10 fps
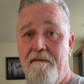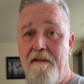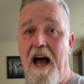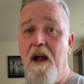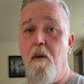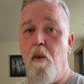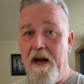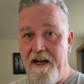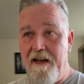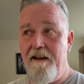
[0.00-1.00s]
I
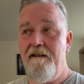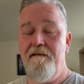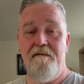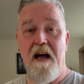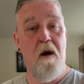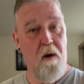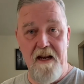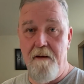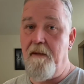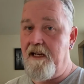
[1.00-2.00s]
waited. I
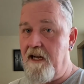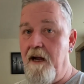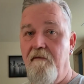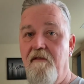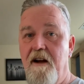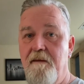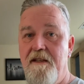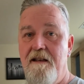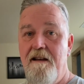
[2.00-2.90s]
waited my time frames.